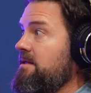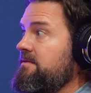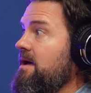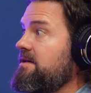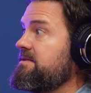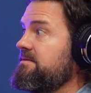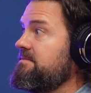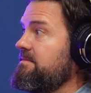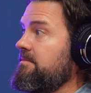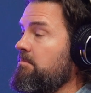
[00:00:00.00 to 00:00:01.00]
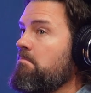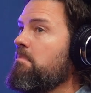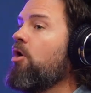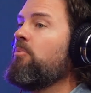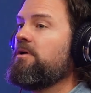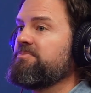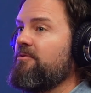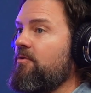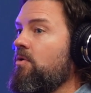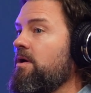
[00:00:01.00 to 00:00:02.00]
a text moments
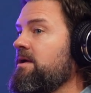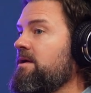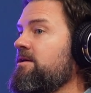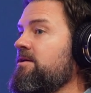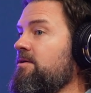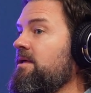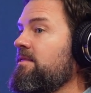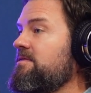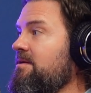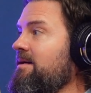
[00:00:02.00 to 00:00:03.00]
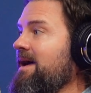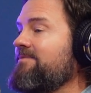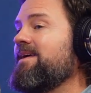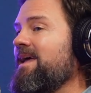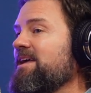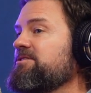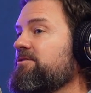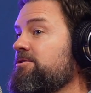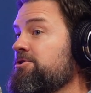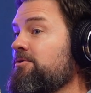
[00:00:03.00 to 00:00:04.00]
before walking in here that they're going to have to cancel
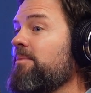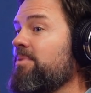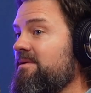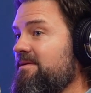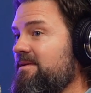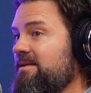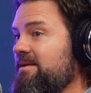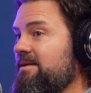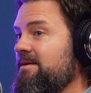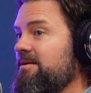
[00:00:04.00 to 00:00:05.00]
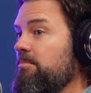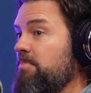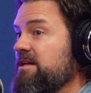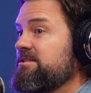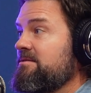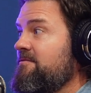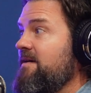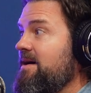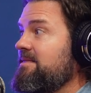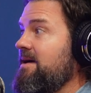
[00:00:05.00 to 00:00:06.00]
their trip based on the
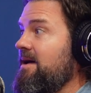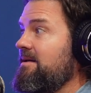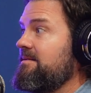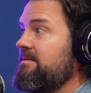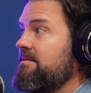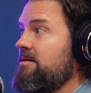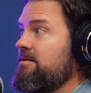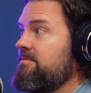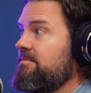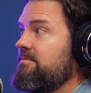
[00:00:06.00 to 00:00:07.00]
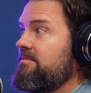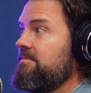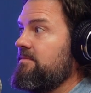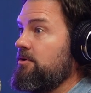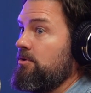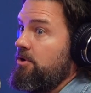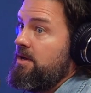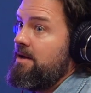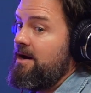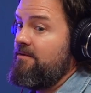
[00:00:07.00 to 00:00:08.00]
fact that they're
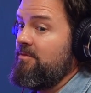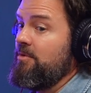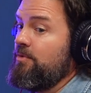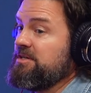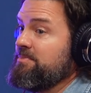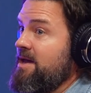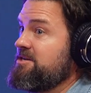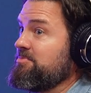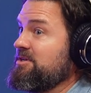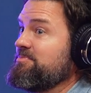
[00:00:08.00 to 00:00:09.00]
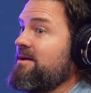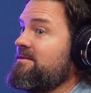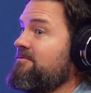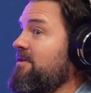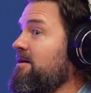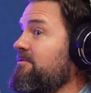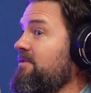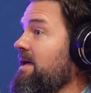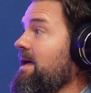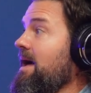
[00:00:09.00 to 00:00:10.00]
looking at it from a risk management perspective of,
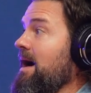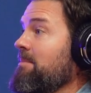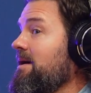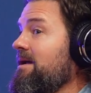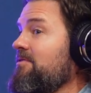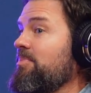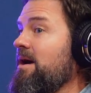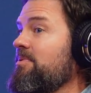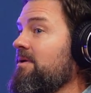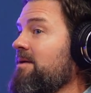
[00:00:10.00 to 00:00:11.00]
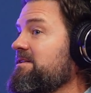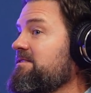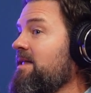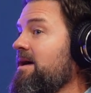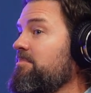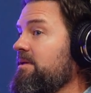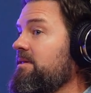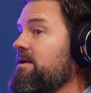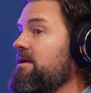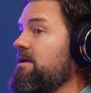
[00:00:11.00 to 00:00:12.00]
I'm not going to have the proper limits of
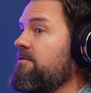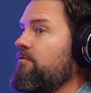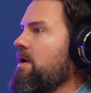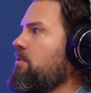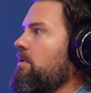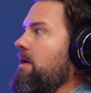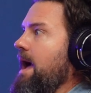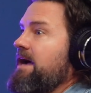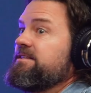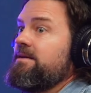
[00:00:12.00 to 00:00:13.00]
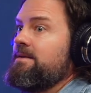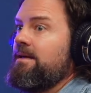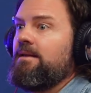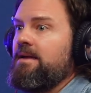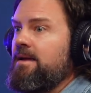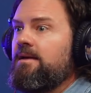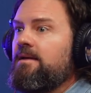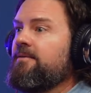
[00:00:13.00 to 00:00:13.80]
liability if we were to accidentally,